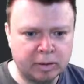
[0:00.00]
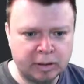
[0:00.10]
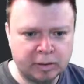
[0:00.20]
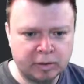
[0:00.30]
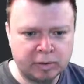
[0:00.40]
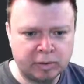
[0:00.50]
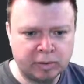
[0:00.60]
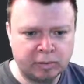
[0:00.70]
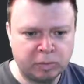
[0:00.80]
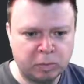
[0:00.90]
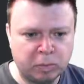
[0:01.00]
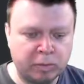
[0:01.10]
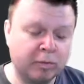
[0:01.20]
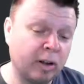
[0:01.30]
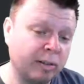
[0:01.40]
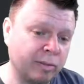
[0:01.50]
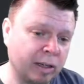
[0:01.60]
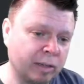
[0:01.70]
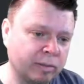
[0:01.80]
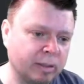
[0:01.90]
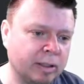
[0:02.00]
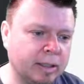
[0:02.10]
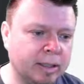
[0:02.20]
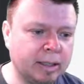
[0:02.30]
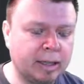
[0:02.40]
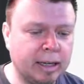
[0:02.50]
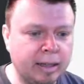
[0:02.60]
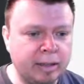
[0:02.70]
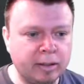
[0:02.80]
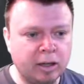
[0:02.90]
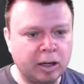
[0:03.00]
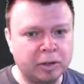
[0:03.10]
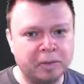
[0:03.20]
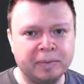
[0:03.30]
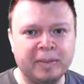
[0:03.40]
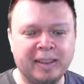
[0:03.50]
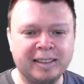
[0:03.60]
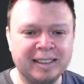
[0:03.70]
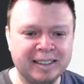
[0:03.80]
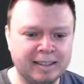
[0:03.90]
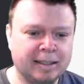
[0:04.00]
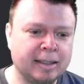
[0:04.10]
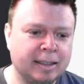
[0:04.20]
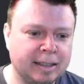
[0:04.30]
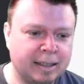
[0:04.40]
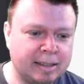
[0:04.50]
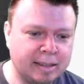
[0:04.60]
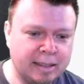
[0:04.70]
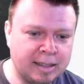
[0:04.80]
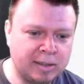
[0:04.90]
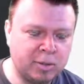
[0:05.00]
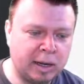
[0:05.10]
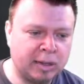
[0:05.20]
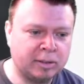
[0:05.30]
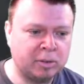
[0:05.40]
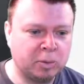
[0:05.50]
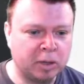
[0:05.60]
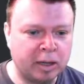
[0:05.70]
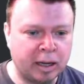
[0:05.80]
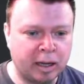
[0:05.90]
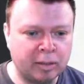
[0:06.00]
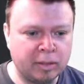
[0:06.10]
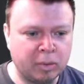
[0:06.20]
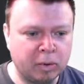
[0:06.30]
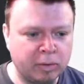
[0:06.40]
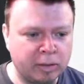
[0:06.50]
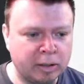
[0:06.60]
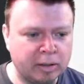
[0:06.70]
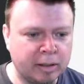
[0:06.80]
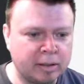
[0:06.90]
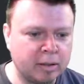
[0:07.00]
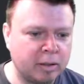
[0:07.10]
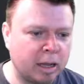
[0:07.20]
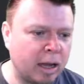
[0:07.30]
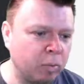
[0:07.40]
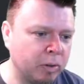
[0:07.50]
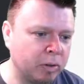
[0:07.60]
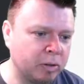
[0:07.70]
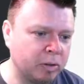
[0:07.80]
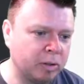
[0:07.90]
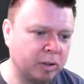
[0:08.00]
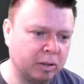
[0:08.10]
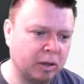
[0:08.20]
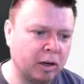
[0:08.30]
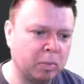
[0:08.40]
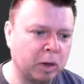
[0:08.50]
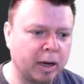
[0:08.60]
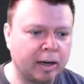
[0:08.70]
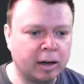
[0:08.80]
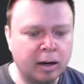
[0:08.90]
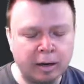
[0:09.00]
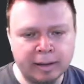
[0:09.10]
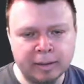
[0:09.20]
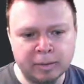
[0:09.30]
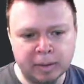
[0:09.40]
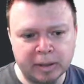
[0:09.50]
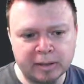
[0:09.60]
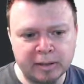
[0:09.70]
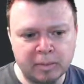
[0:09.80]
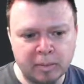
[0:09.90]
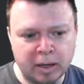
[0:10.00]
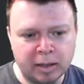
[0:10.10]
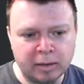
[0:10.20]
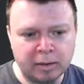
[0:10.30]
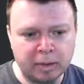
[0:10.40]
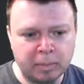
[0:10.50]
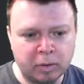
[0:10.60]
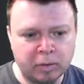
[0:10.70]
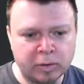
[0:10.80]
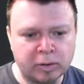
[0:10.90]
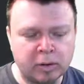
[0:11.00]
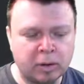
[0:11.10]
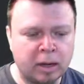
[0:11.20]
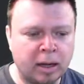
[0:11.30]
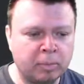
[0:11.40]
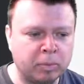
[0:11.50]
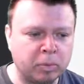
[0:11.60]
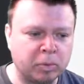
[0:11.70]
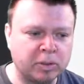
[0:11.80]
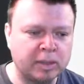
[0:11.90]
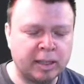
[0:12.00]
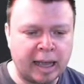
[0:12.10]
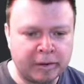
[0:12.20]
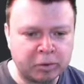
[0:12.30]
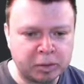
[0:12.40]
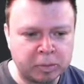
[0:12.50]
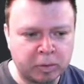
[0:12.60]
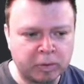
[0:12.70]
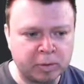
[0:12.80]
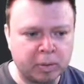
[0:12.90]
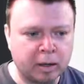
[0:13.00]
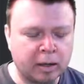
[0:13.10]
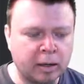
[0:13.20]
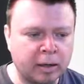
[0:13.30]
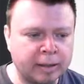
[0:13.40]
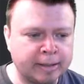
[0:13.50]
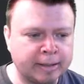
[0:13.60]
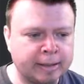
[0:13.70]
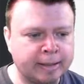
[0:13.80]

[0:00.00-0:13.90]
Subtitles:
It's 54.55, and there you go. That's it. That's an easy way to work out the profit. And so now we could, go by client. We can sum their profits up or see the average profit by client